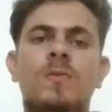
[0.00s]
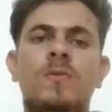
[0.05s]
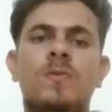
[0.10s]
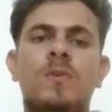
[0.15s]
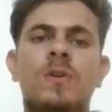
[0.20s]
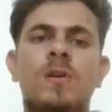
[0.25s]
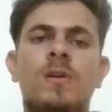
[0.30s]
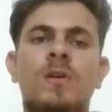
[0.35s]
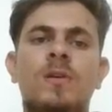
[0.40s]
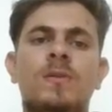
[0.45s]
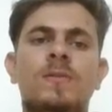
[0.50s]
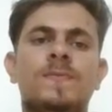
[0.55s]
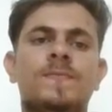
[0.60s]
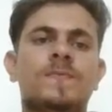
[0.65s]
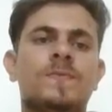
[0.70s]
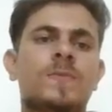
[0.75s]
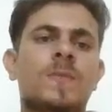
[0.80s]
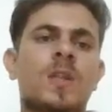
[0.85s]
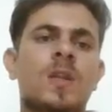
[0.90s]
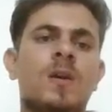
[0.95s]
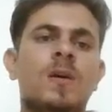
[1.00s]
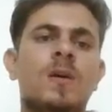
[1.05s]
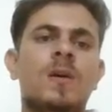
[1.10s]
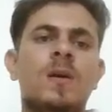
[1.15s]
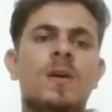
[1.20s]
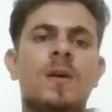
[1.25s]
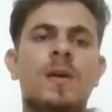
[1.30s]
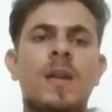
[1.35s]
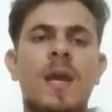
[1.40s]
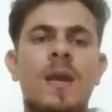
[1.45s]
neutrality.
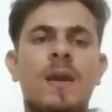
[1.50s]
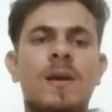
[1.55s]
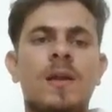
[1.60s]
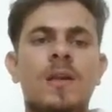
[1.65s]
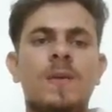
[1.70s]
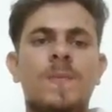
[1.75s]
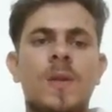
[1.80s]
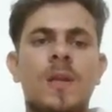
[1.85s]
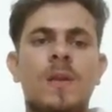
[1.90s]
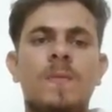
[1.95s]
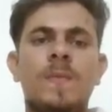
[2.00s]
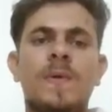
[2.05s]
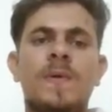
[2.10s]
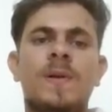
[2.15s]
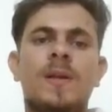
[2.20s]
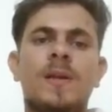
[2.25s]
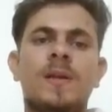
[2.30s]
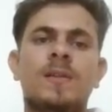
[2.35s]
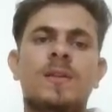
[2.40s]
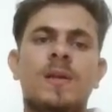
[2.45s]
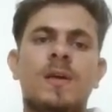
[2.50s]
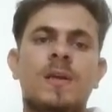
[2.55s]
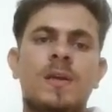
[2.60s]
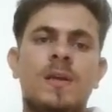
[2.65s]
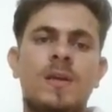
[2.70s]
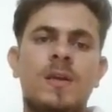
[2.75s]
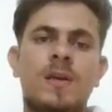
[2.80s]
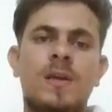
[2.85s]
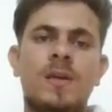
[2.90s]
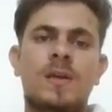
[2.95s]
Tangled premiered at the
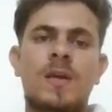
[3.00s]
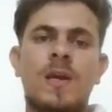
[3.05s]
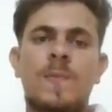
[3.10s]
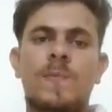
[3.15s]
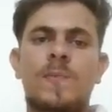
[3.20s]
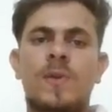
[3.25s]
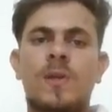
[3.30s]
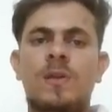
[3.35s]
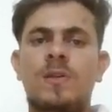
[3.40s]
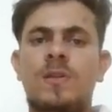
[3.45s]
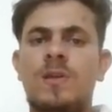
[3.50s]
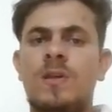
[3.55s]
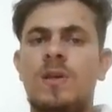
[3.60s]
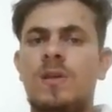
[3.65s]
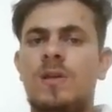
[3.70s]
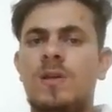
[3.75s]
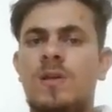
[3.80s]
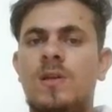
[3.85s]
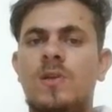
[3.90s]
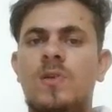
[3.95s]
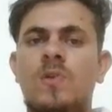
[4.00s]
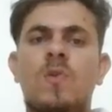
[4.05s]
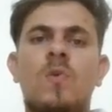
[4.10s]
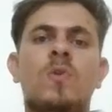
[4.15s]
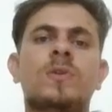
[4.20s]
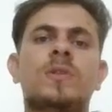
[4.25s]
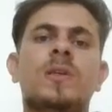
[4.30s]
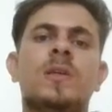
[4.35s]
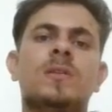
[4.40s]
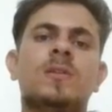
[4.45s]
EI Captain Theater in
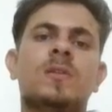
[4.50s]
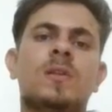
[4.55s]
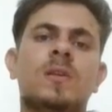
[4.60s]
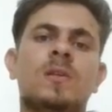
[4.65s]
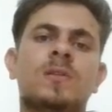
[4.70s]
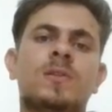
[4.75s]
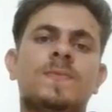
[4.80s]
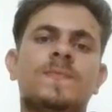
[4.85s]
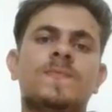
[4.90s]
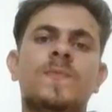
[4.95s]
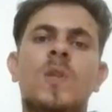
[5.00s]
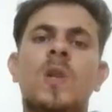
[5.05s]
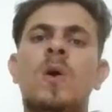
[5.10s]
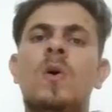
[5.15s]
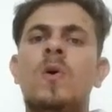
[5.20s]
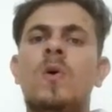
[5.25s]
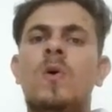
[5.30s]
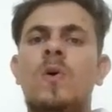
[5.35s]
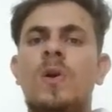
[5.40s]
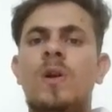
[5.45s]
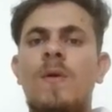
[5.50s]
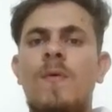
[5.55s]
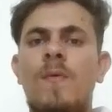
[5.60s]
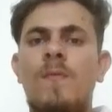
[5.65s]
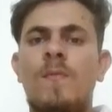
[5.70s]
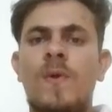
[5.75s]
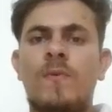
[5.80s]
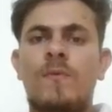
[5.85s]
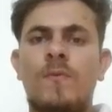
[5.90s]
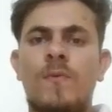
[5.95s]
Los Angeles on
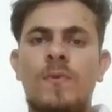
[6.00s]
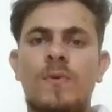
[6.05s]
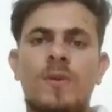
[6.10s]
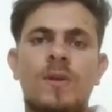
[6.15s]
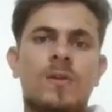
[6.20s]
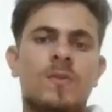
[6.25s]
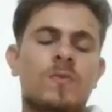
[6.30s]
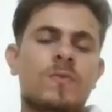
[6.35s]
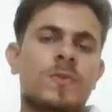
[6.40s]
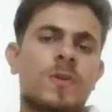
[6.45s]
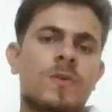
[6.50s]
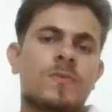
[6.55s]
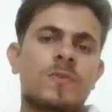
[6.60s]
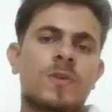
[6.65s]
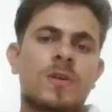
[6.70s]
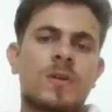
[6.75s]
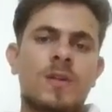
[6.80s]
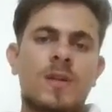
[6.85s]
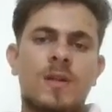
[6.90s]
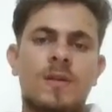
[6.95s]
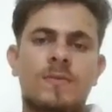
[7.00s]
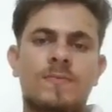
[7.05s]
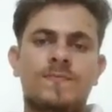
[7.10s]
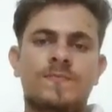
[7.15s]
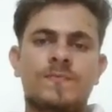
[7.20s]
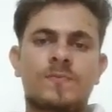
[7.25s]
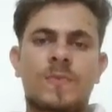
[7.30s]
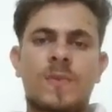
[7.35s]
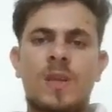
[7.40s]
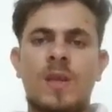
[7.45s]
November 14, 2010,
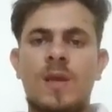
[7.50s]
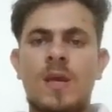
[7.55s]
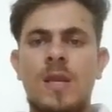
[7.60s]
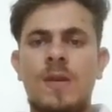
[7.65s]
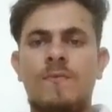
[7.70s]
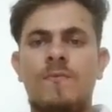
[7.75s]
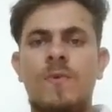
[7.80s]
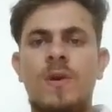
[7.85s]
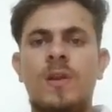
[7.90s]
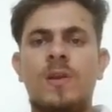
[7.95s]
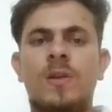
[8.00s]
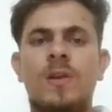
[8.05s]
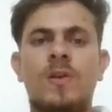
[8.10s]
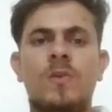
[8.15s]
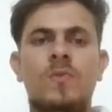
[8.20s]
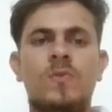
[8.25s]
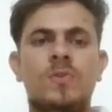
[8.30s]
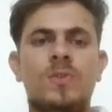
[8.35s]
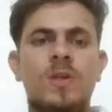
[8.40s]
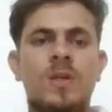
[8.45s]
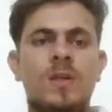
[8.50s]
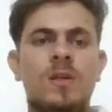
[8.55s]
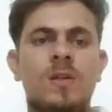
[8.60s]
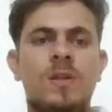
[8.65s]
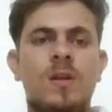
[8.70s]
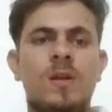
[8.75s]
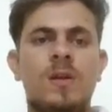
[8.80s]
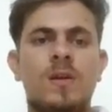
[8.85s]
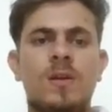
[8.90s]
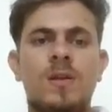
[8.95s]
and went into
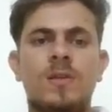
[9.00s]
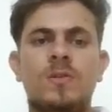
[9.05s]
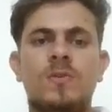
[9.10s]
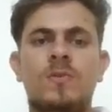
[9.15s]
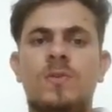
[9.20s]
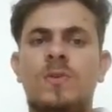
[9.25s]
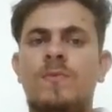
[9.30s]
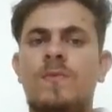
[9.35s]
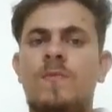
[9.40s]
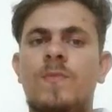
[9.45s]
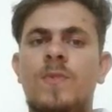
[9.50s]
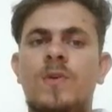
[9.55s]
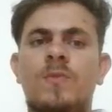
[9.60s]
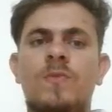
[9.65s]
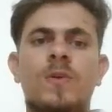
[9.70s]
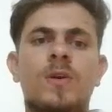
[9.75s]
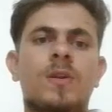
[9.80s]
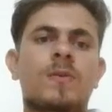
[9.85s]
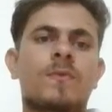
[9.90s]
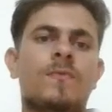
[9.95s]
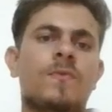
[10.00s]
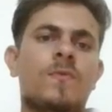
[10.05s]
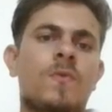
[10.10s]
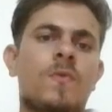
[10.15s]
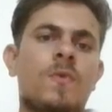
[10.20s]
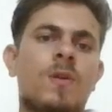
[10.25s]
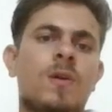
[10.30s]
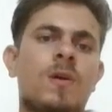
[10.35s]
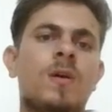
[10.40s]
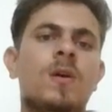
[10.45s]
general release on November
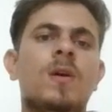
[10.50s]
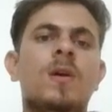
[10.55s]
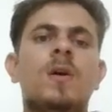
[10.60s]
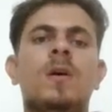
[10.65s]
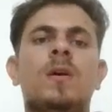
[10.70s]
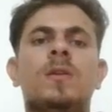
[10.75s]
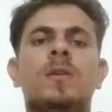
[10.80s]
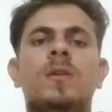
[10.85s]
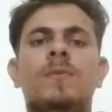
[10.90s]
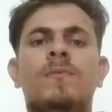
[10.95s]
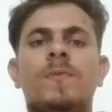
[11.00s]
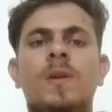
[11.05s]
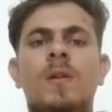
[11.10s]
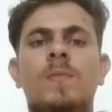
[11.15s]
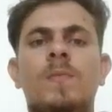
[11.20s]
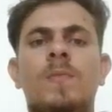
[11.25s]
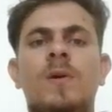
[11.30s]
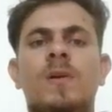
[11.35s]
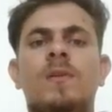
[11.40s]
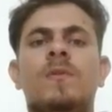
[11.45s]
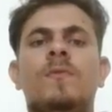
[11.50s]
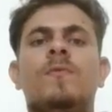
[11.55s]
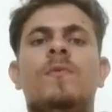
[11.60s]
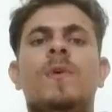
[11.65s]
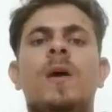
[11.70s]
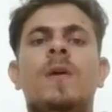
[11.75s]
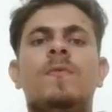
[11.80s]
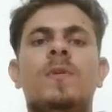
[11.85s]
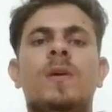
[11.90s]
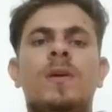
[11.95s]
24. The film earned
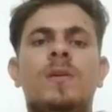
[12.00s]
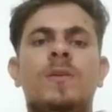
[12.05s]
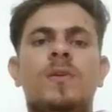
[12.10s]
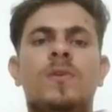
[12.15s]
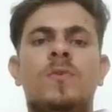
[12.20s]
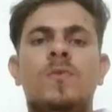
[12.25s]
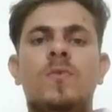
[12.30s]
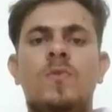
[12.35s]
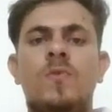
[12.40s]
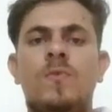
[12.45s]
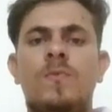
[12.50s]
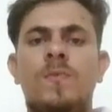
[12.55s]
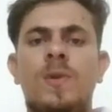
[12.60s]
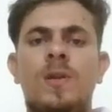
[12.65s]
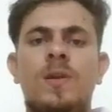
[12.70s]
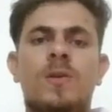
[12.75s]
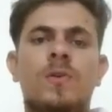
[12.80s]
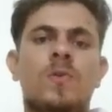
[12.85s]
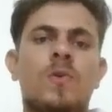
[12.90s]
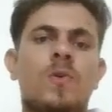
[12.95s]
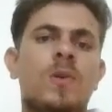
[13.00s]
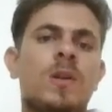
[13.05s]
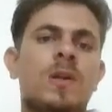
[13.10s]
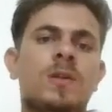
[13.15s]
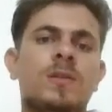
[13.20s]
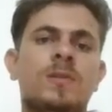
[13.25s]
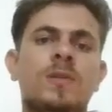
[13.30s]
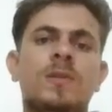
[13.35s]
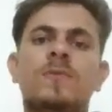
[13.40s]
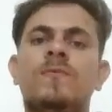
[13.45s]
$592 million
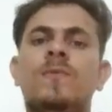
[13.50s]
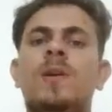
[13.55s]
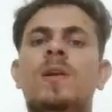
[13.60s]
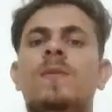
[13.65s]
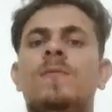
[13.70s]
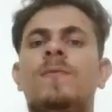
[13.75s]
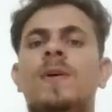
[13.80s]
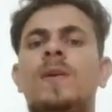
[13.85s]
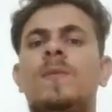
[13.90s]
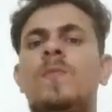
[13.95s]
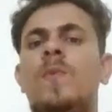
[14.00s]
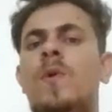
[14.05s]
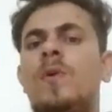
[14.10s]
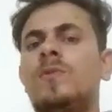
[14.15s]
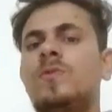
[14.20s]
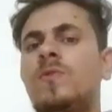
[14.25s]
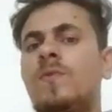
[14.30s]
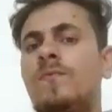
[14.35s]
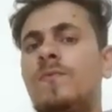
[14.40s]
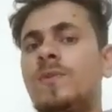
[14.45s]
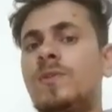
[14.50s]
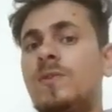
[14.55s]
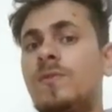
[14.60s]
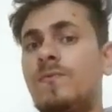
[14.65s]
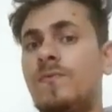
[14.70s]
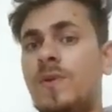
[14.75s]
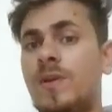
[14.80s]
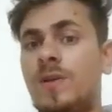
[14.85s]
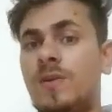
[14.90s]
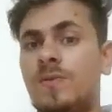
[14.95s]
in worldwide box
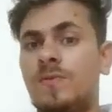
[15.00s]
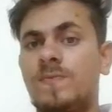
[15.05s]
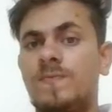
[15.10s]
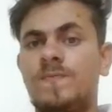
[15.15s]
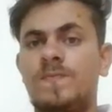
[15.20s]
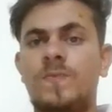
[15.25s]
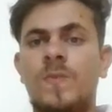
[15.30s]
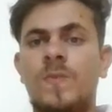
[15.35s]
office revenue,